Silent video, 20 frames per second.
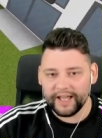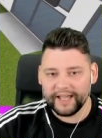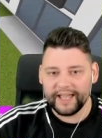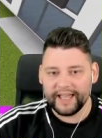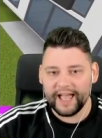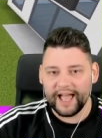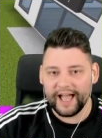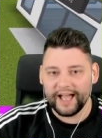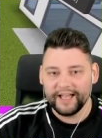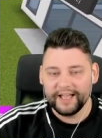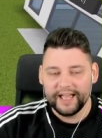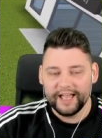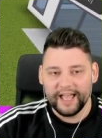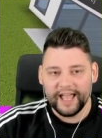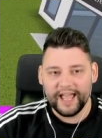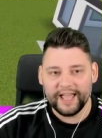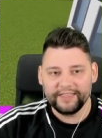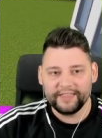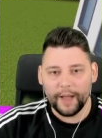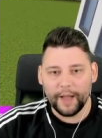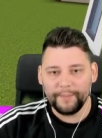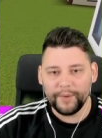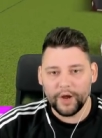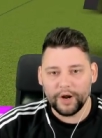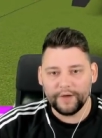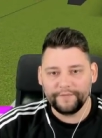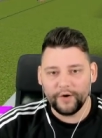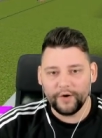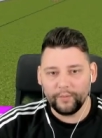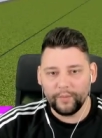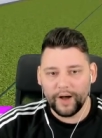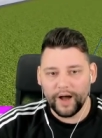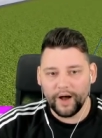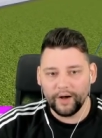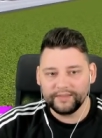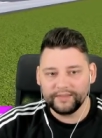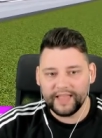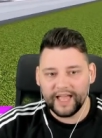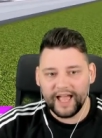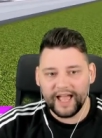are here in the beautiful
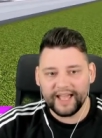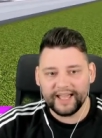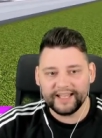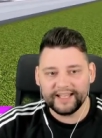world. There